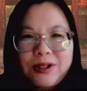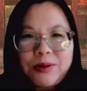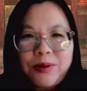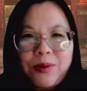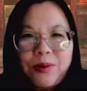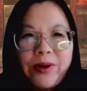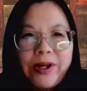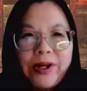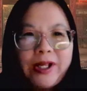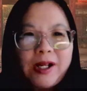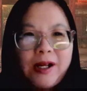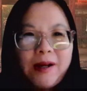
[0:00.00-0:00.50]

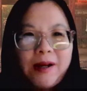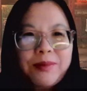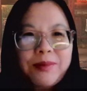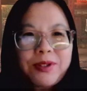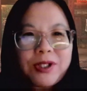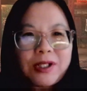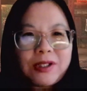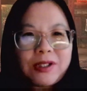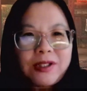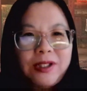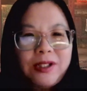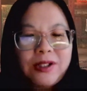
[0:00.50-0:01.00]
Growing up,
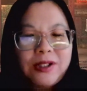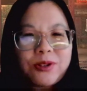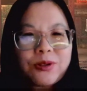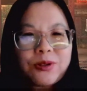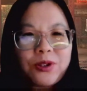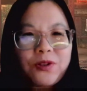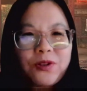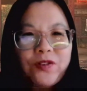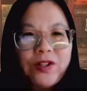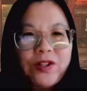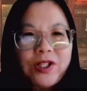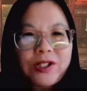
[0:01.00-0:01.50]
Jesse
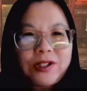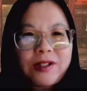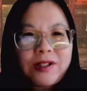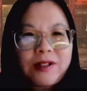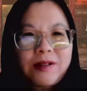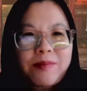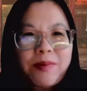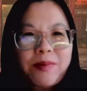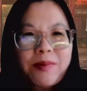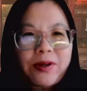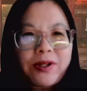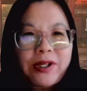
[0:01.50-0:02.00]
enjoyed
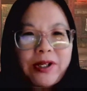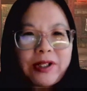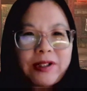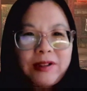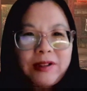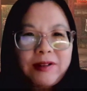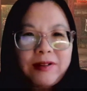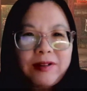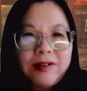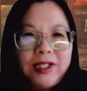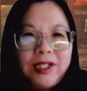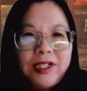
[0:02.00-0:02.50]
fiction,
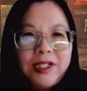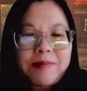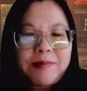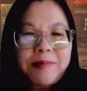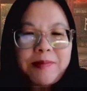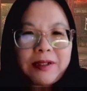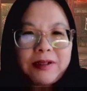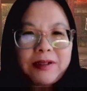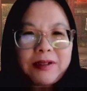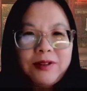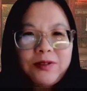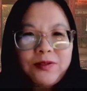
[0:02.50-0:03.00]
particularly
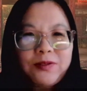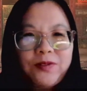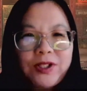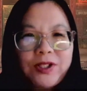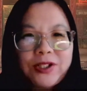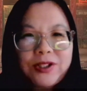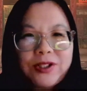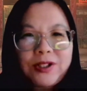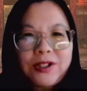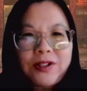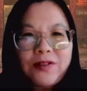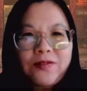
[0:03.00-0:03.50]
speculative
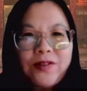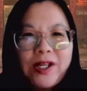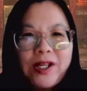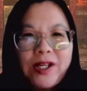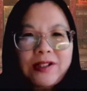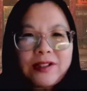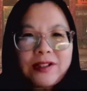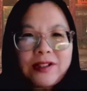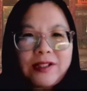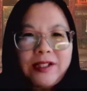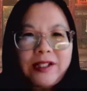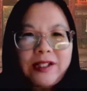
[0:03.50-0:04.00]
fiction and
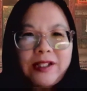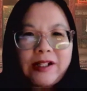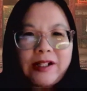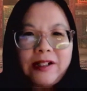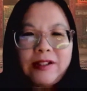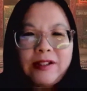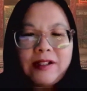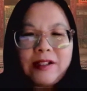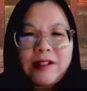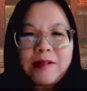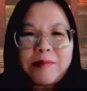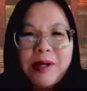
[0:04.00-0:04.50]
fantasy,
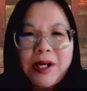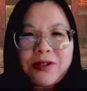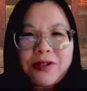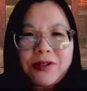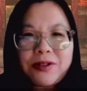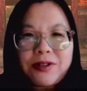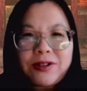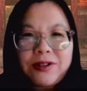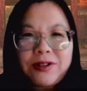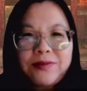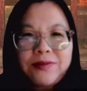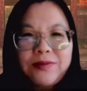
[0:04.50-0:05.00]
anything
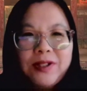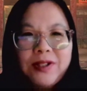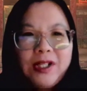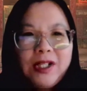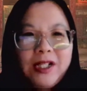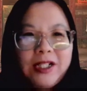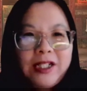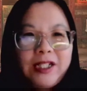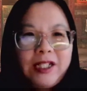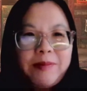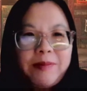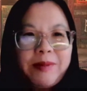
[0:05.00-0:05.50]
imaginative.
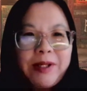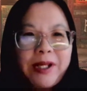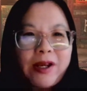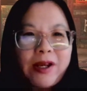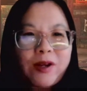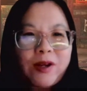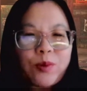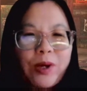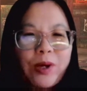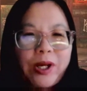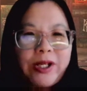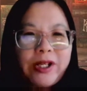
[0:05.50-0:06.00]
He
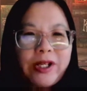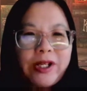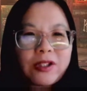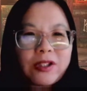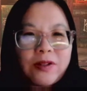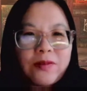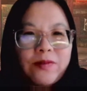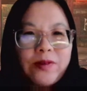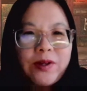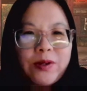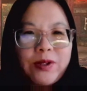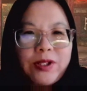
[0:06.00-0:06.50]
began writing
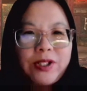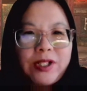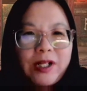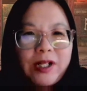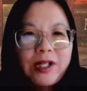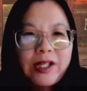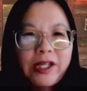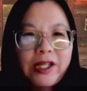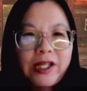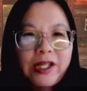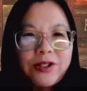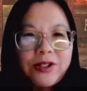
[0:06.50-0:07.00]
at a very
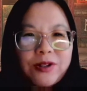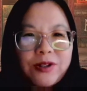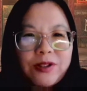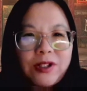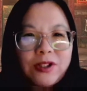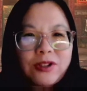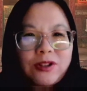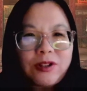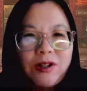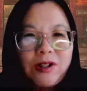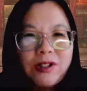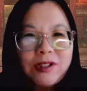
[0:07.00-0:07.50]
young age
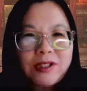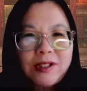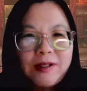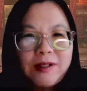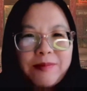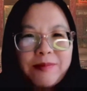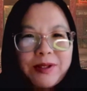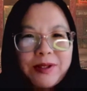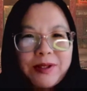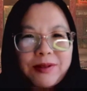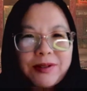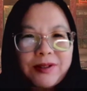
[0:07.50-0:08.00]
on a DOS
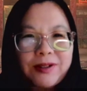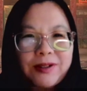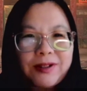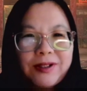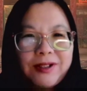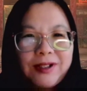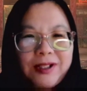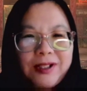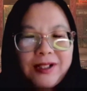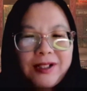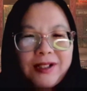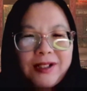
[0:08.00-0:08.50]
computer.
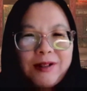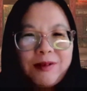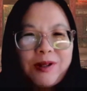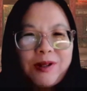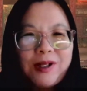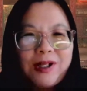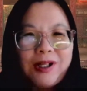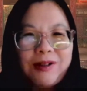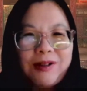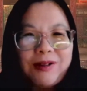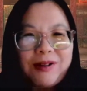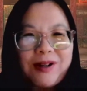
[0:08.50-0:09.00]

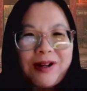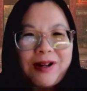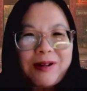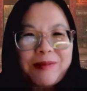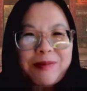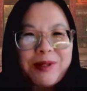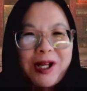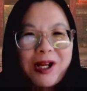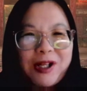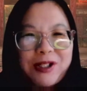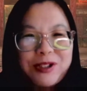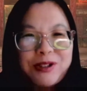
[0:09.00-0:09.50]
Wow,
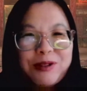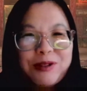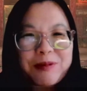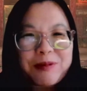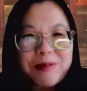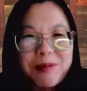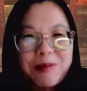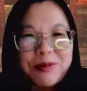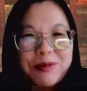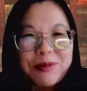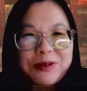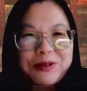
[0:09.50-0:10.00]
I mean, I still
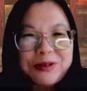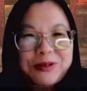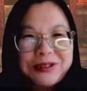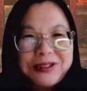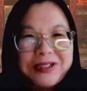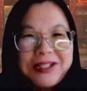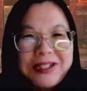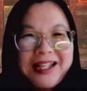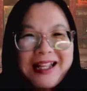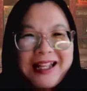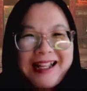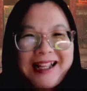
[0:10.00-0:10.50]
remember
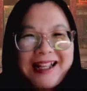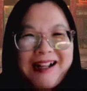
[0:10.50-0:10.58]
those.